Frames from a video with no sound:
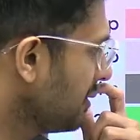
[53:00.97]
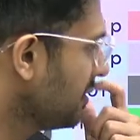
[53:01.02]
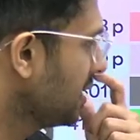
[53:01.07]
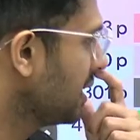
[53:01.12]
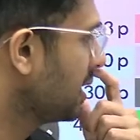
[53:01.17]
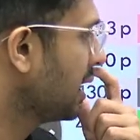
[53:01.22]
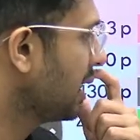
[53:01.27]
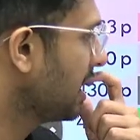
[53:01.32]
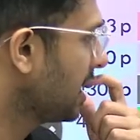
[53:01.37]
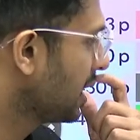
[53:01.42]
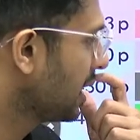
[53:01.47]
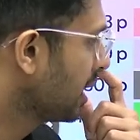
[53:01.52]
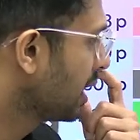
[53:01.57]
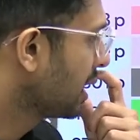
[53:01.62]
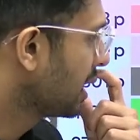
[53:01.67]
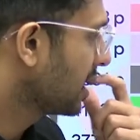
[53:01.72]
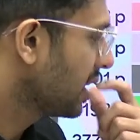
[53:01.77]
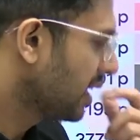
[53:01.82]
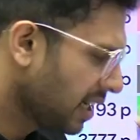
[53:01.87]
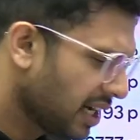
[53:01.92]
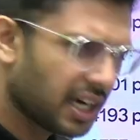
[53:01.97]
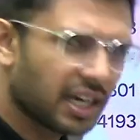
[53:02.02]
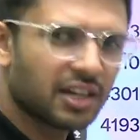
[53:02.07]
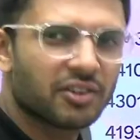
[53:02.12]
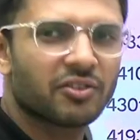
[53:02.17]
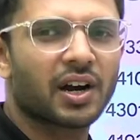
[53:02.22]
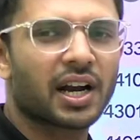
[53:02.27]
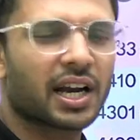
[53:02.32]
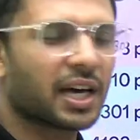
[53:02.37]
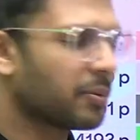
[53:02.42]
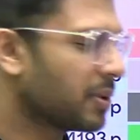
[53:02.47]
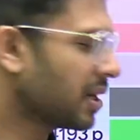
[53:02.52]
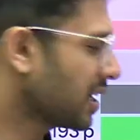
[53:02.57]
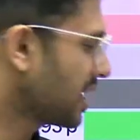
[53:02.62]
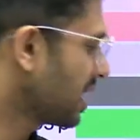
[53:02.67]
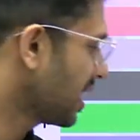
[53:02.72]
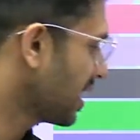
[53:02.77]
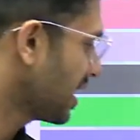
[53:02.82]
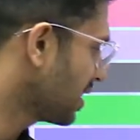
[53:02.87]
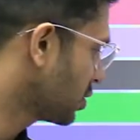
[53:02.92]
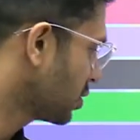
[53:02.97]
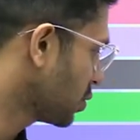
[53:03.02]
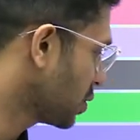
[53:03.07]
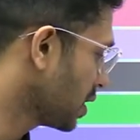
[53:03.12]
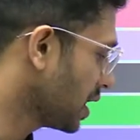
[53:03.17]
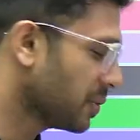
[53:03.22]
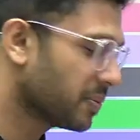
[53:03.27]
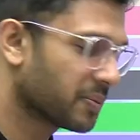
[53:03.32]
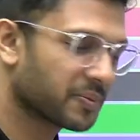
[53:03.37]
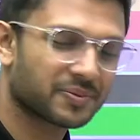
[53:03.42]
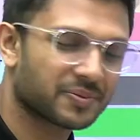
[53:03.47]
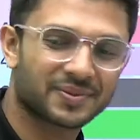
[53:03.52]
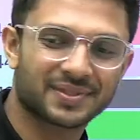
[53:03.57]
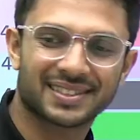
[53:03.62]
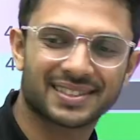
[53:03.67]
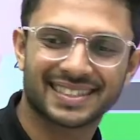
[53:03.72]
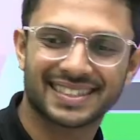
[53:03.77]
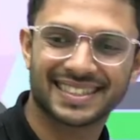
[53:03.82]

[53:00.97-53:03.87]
DVK, Kheri, Vada Makale, Sudeep.